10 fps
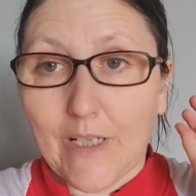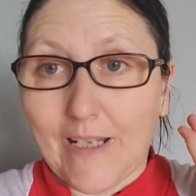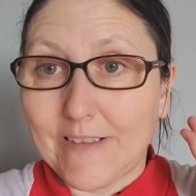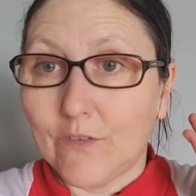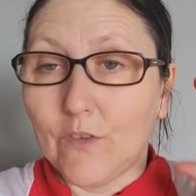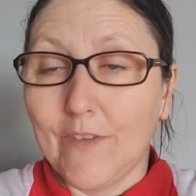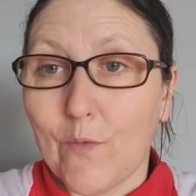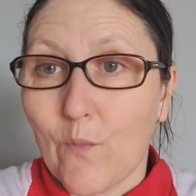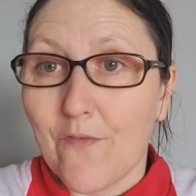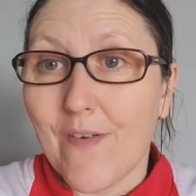and
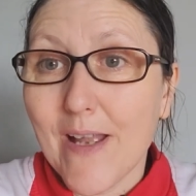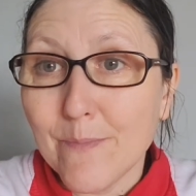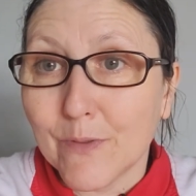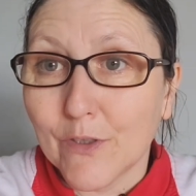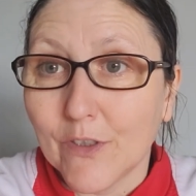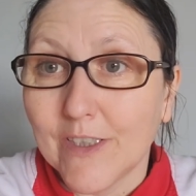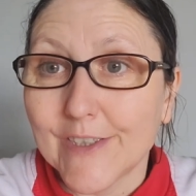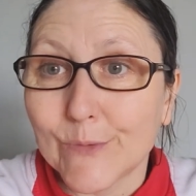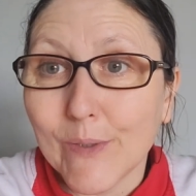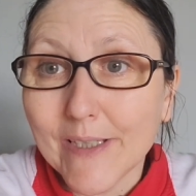living with fibro
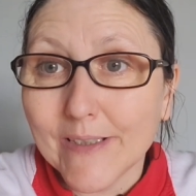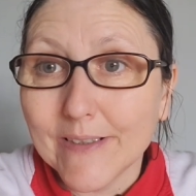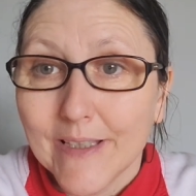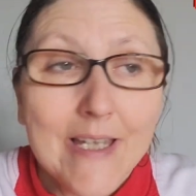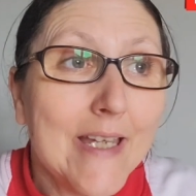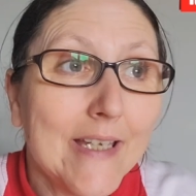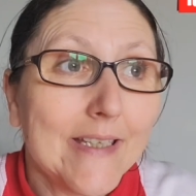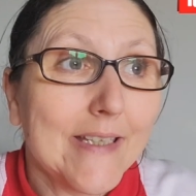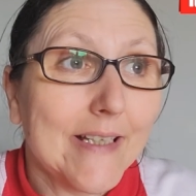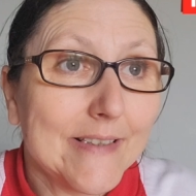as well
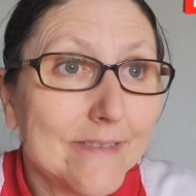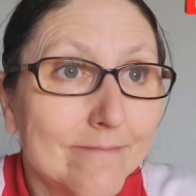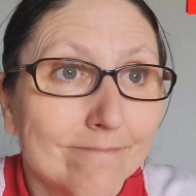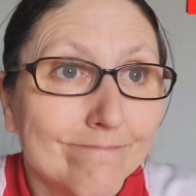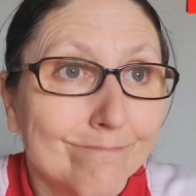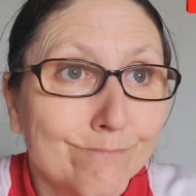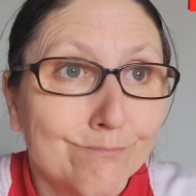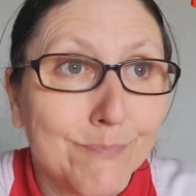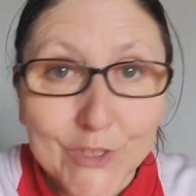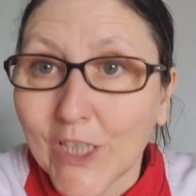can
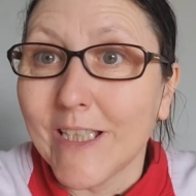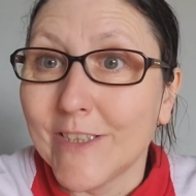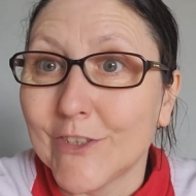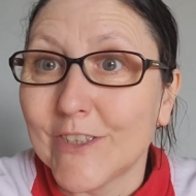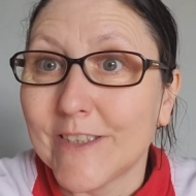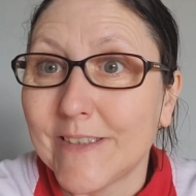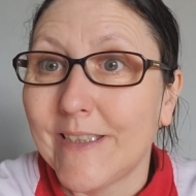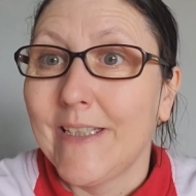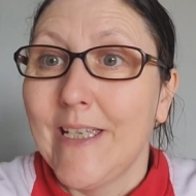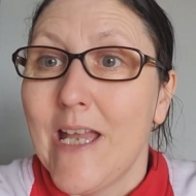be challenging,
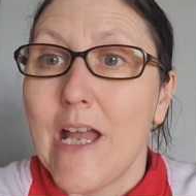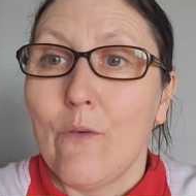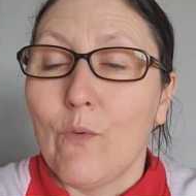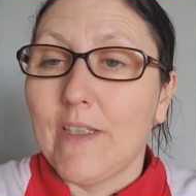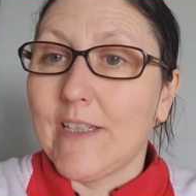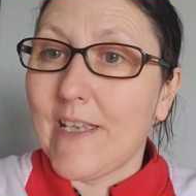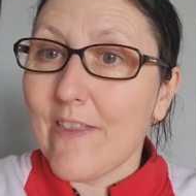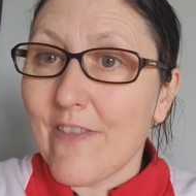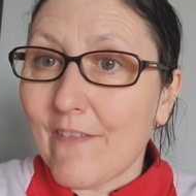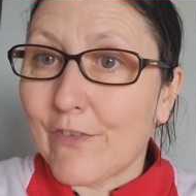and when you
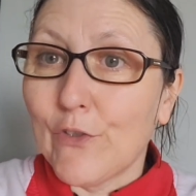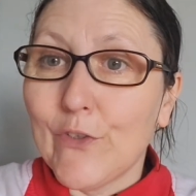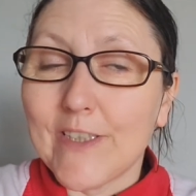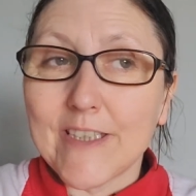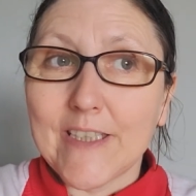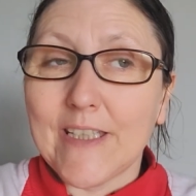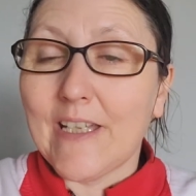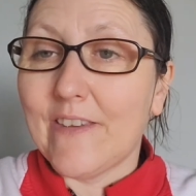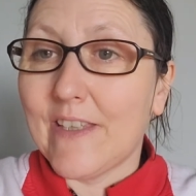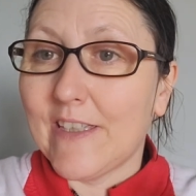get that through the day
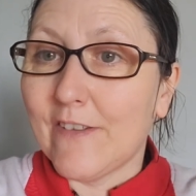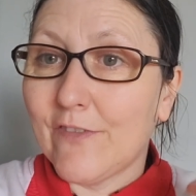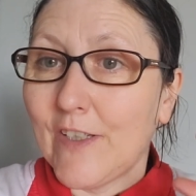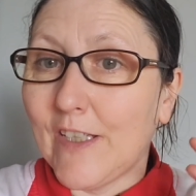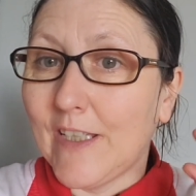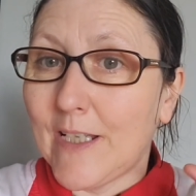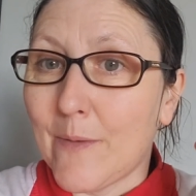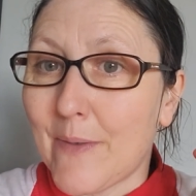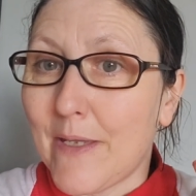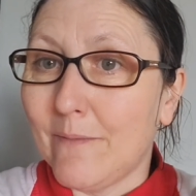and then you're feeling
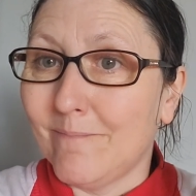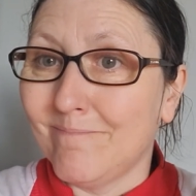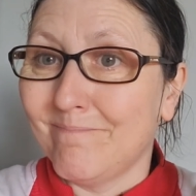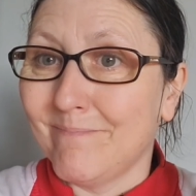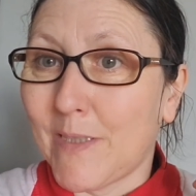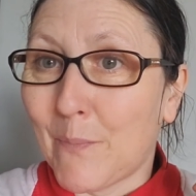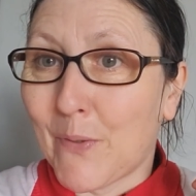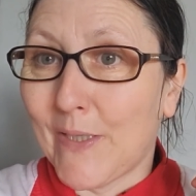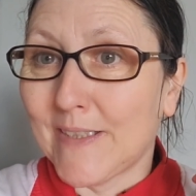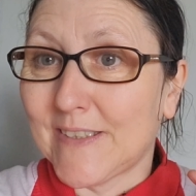a bit
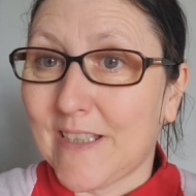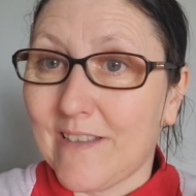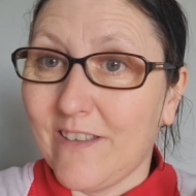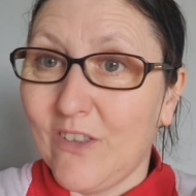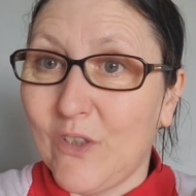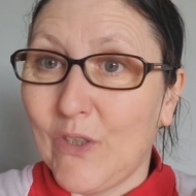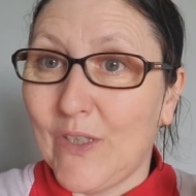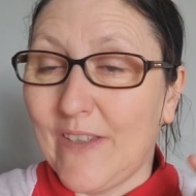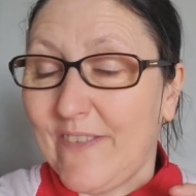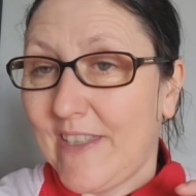depressed and
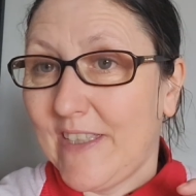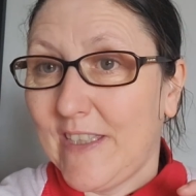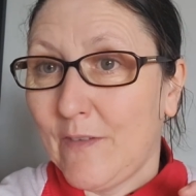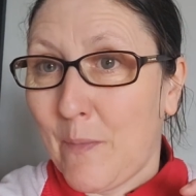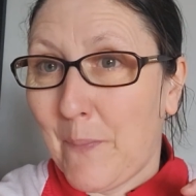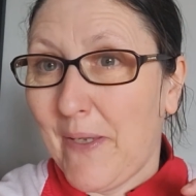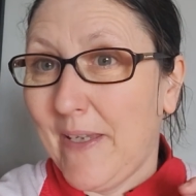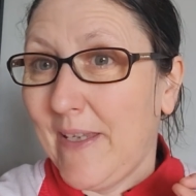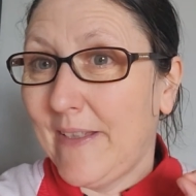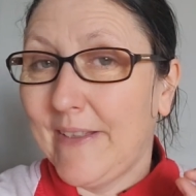low, and then you're in
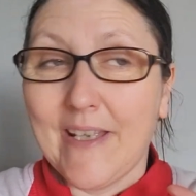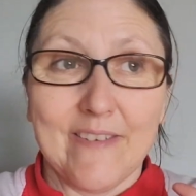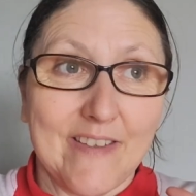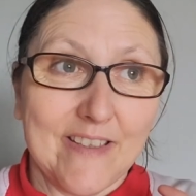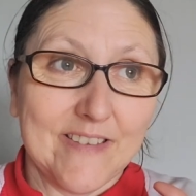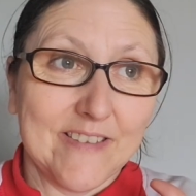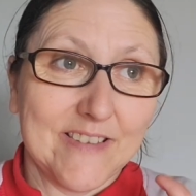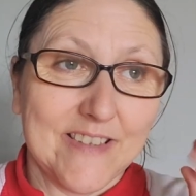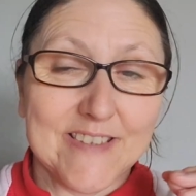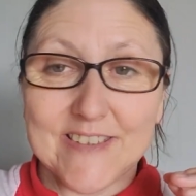pain, and then
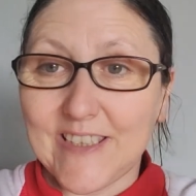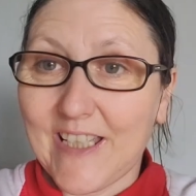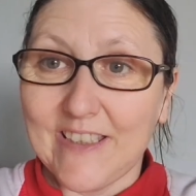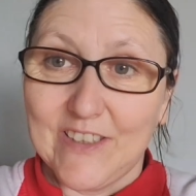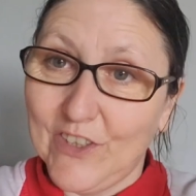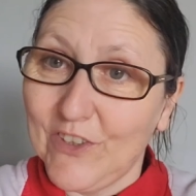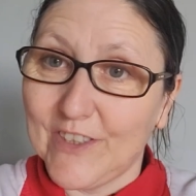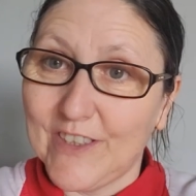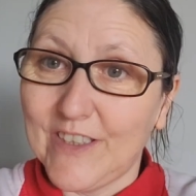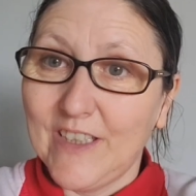this, that and the
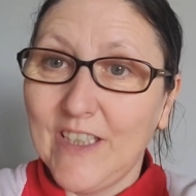other,